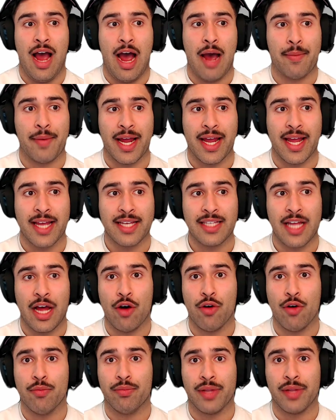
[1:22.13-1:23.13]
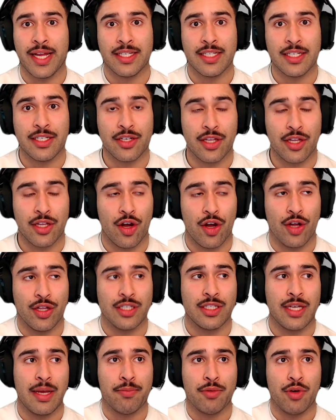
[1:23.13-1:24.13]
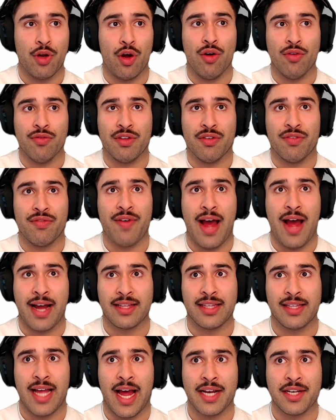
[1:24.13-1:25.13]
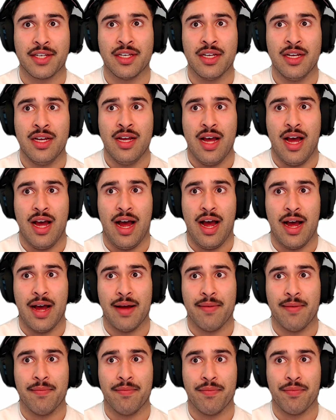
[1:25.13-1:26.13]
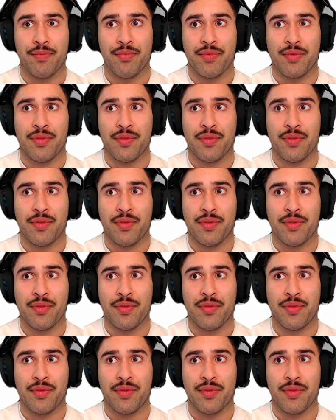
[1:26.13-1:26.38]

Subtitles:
And I guess that whole bleeds into the concept of the fact that um,